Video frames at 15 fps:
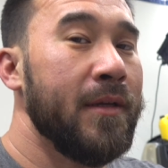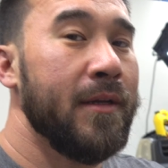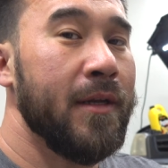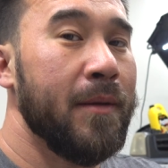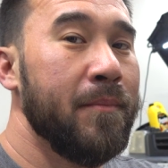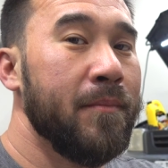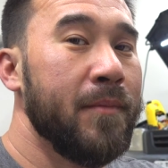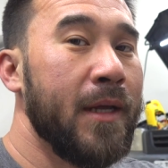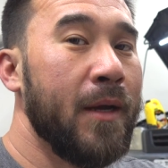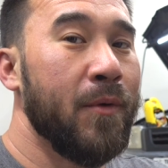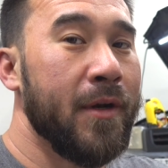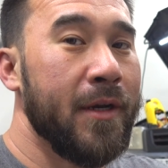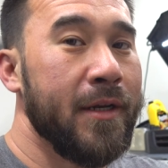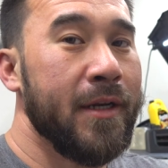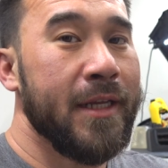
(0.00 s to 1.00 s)

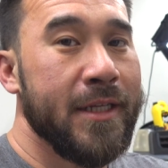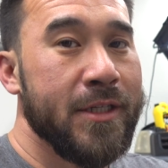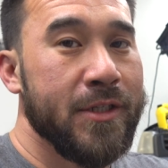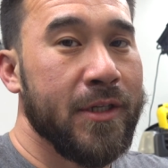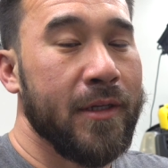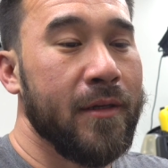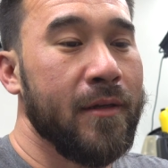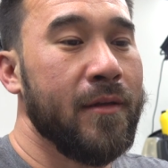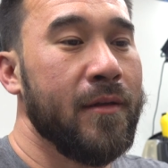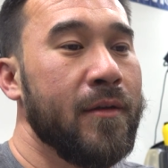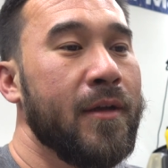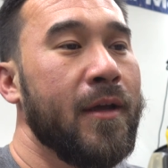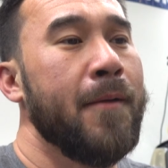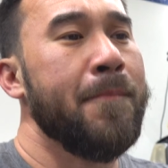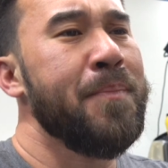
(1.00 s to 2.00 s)
gonna need an engine,
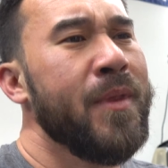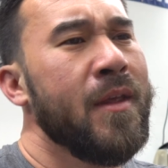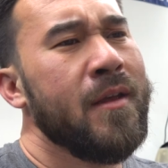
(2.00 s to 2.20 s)
okay?